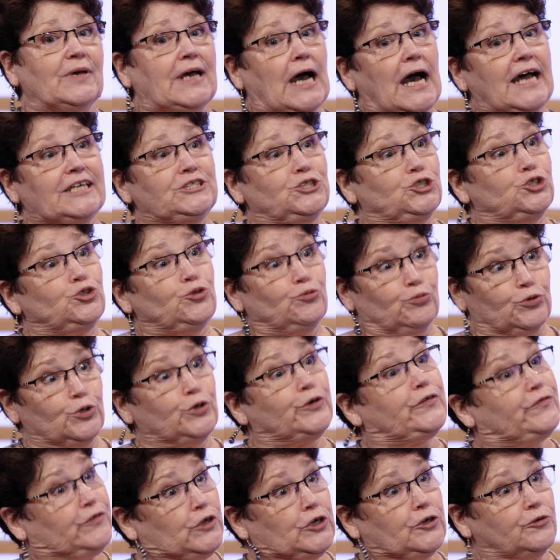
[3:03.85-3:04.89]
guide you
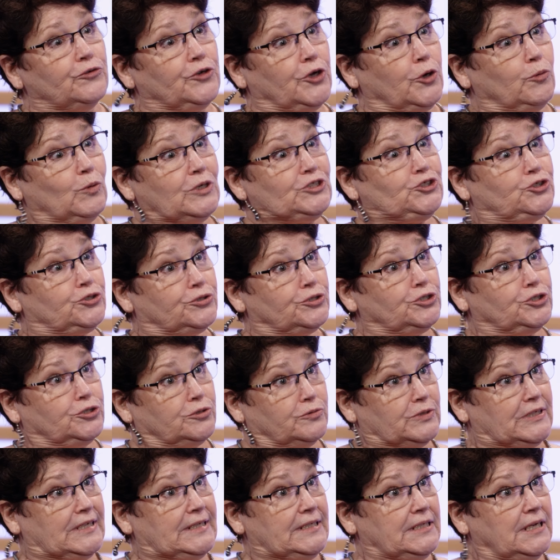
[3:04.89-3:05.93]
through if you don't know what you're
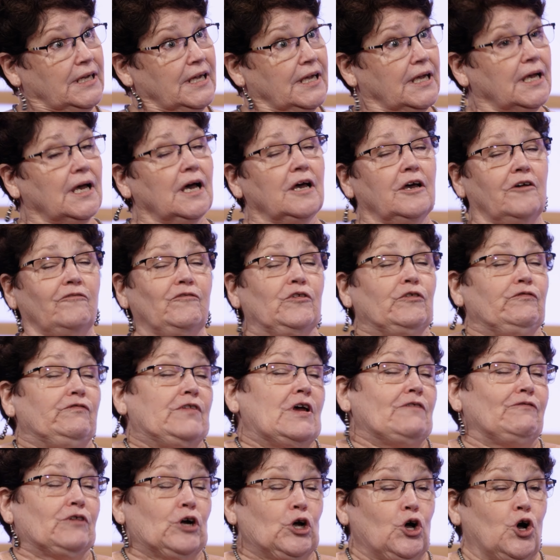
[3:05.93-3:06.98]
doing, if you've
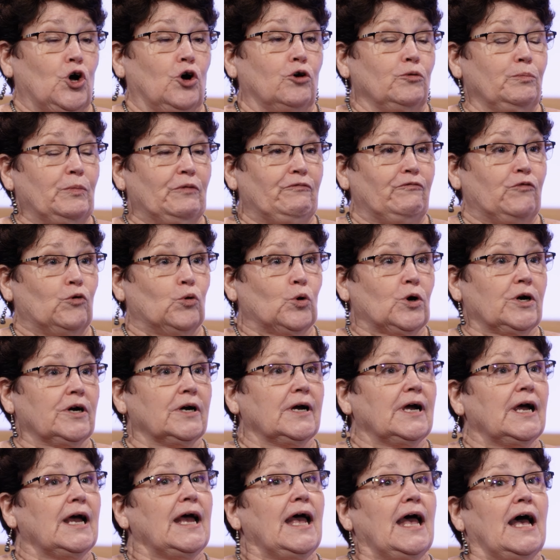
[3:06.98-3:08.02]
never called before.